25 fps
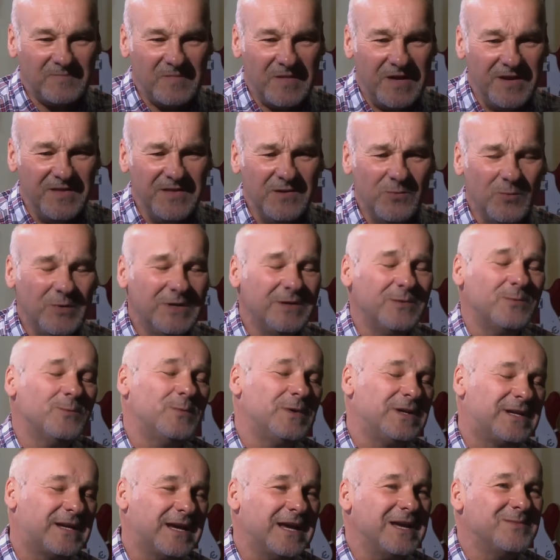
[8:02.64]
I think we,
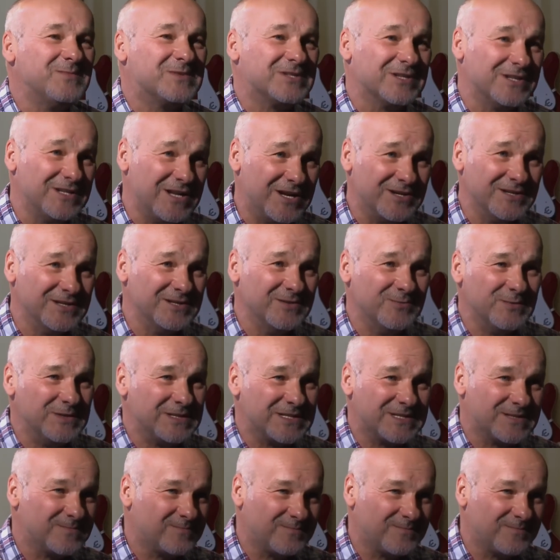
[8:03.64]
we came to London. We